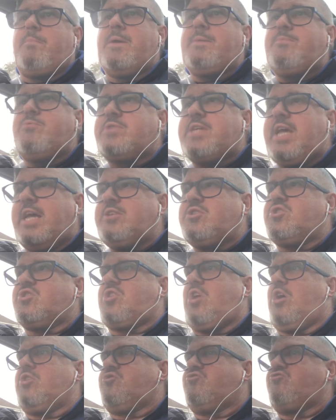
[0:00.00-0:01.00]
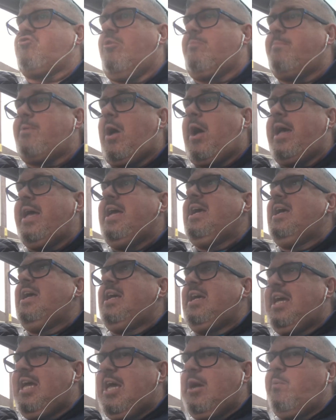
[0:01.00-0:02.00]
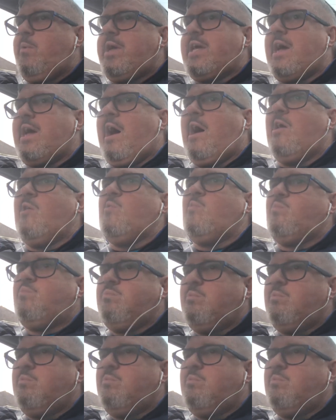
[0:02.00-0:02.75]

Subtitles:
People's heads start to drop. Like, here we go.